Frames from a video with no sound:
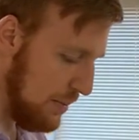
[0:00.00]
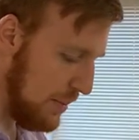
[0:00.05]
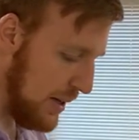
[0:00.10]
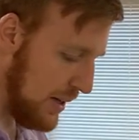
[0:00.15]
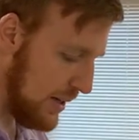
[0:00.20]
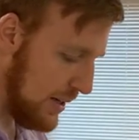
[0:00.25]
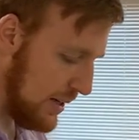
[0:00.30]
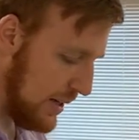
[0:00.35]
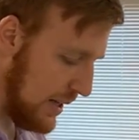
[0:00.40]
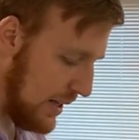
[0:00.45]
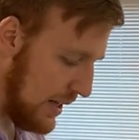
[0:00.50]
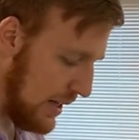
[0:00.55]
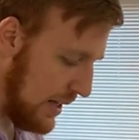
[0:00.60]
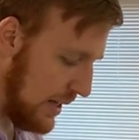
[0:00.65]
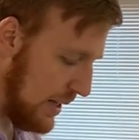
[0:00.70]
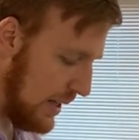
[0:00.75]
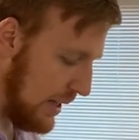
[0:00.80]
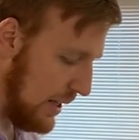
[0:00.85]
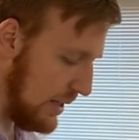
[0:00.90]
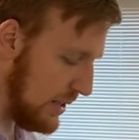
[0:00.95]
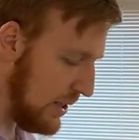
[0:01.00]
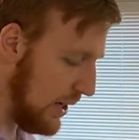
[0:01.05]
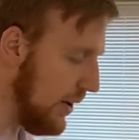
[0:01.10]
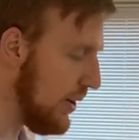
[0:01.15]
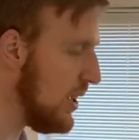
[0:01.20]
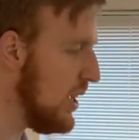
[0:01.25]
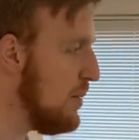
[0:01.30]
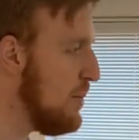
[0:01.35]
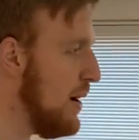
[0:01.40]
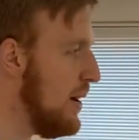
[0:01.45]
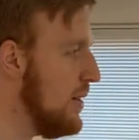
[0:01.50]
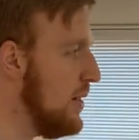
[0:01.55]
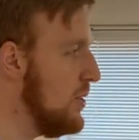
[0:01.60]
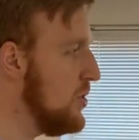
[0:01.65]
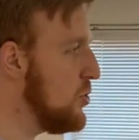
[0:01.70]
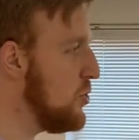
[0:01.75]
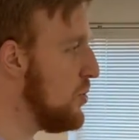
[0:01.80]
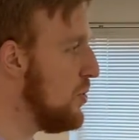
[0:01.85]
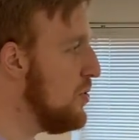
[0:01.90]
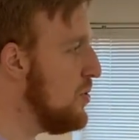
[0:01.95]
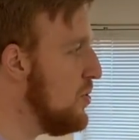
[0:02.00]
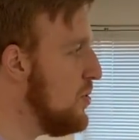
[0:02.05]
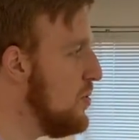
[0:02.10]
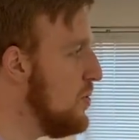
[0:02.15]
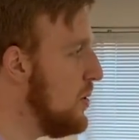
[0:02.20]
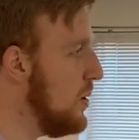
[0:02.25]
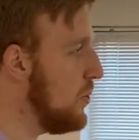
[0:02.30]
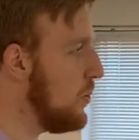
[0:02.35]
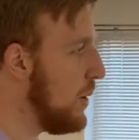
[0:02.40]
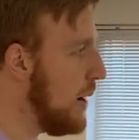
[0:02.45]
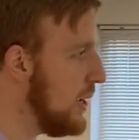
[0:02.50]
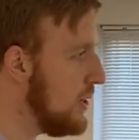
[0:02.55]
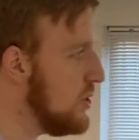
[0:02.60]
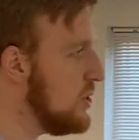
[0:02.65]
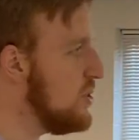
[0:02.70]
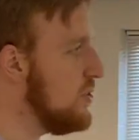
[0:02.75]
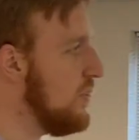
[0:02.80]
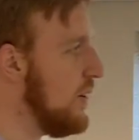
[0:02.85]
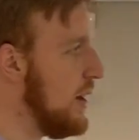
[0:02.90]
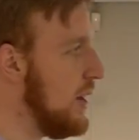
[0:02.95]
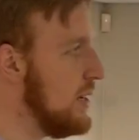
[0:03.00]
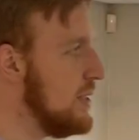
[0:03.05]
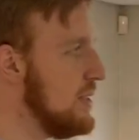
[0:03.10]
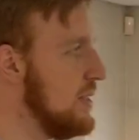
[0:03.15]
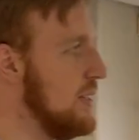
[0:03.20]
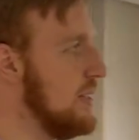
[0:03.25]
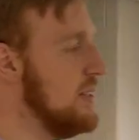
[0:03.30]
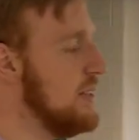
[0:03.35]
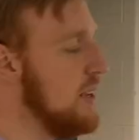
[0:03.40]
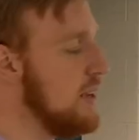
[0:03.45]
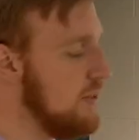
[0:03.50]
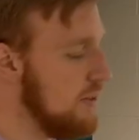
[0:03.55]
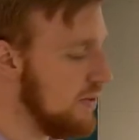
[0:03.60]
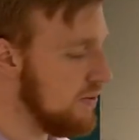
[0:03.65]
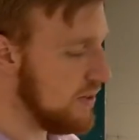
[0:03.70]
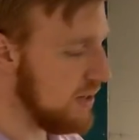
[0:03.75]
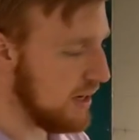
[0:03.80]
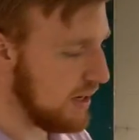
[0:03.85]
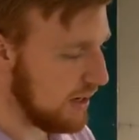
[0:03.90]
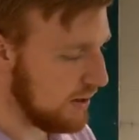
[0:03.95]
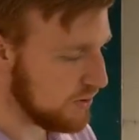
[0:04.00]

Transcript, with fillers: but he's talking about a true and righteous fast in Isaiah 58.